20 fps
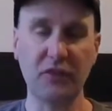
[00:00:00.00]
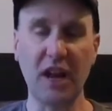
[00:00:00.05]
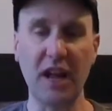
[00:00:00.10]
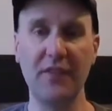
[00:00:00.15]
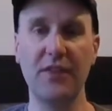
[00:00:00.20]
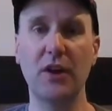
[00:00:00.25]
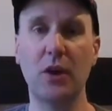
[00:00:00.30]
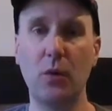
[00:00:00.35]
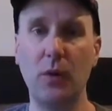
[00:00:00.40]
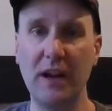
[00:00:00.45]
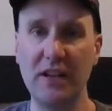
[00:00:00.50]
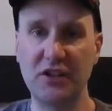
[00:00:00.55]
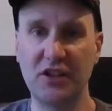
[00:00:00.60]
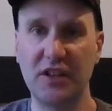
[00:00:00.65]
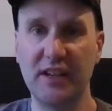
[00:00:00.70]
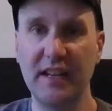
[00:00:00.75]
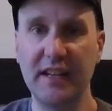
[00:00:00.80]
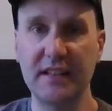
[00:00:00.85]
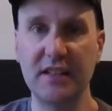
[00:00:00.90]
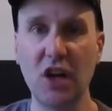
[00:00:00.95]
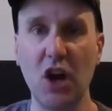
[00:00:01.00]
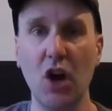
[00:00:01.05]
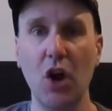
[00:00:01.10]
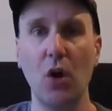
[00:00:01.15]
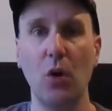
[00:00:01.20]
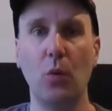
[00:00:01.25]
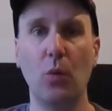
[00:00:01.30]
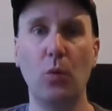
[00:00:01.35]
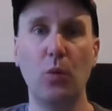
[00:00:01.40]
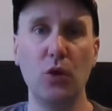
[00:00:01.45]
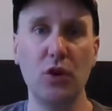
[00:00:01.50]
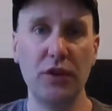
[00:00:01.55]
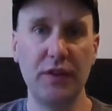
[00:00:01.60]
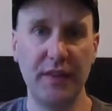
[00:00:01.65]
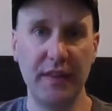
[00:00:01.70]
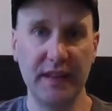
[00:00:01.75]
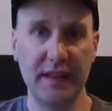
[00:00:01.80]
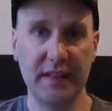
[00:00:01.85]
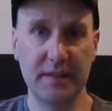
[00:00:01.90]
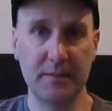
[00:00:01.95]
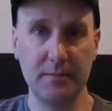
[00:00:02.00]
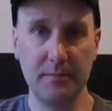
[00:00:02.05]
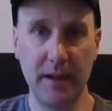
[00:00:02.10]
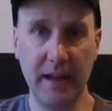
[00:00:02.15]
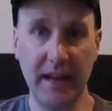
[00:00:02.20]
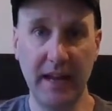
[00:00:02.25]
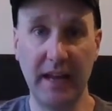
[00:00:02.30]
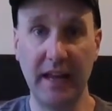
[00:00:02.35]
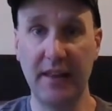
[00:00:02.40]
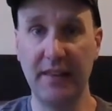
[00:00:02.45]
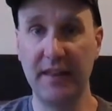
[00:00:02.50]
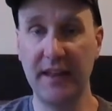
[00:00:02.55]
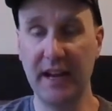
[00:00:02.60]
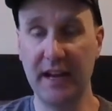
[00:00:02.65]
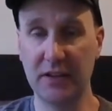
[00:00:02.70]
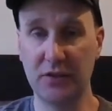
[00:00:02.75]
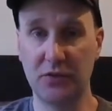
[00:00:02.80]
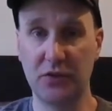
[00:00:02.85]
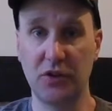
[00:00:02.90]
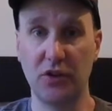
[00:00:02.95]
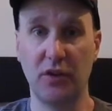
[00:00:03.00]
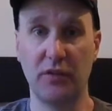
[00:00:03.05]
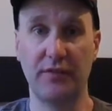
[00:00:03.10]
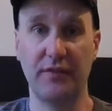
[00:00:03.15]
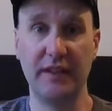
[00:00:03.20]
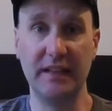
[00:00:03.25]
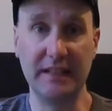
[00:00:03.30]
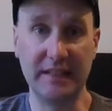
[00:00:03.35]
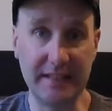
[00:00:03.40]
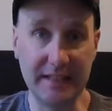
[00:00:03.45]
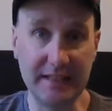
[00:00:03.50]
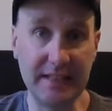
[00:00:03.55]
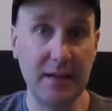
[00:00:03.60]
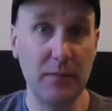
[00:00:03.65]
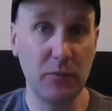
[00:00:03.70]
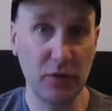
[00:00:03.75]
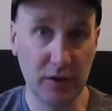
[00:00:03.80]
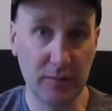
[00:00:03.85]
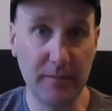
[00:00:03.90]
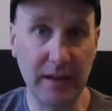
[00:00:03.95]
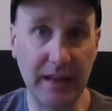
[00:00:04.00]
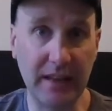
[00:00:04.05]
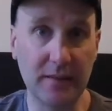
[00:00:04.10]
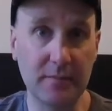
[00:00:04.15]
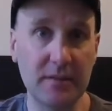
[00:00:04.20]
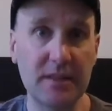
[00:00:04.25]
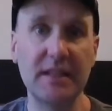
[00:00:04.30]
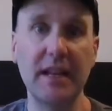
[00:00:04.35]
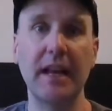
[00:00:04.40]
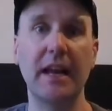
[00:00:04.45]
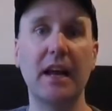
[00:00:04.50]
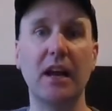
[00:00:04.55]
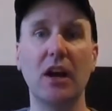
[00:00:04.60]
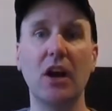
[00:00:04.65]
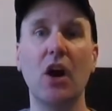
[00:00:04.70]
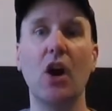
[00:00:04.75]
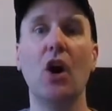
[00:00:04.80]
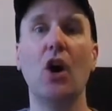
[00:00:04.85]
And the question is, would this make the astronaut feel dizzy? Would it make them sick?